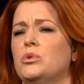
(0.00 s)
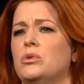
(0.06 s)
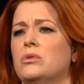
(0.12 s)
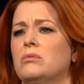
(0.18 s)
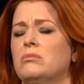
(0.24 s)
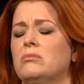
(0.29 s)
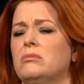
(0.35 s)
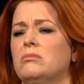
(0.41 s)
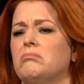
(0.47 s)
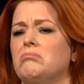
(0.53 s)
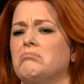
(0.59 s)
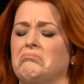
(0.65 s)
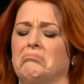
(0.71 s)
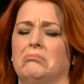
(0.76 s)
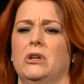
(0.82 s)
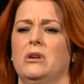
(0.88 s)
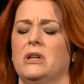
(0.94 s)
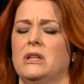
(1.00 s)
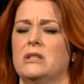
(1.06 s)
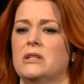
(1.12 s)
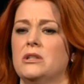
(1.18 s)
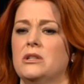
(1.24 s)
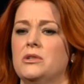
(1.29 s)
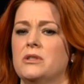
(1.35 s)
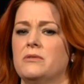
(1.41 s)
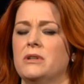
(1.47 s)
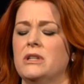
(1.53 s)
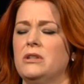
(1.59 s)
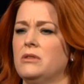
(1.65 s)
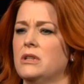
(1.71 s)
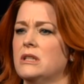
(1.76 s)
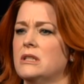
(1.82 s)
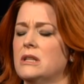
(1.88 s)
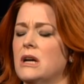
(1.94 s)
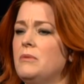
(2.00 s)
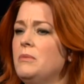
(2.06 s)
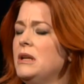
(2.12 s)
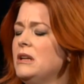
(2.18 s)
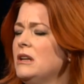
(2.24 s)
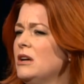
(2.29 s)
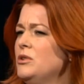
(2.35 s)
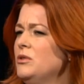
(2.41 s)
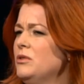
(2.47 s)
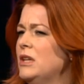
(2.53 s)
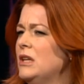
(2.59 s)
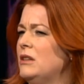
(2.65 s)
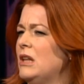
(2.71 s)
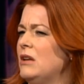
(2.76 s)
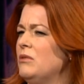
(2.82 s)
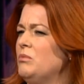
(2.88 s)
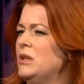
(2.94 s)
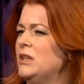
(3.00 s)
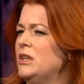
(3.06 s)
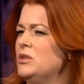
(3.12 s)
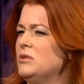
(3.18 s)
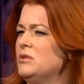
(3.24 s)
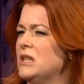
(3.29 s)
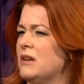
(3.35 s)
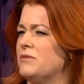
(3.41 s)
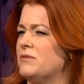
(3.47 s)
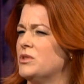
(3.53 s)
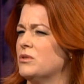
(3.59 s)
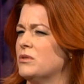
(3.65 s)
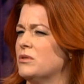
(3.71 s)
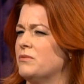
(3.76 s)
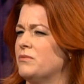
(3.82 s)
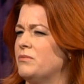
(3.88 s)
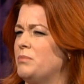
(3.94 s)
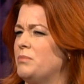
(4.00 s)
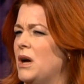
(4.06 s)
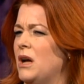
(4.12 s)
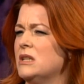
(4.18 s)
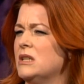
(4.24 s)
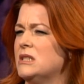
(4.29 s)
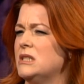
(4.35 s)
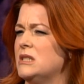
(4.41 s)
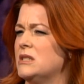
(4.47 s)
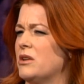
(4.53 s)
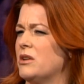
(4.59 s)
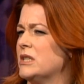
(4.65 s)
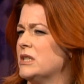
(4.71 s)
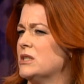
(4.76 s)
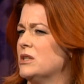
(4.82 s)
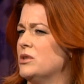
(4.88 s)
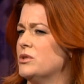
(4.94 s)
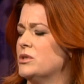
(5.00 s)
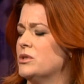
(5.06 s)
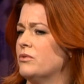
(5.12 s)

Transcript: more exclusive. I don't think. I mean, I don't think they don't have sort of policies that are exclusive.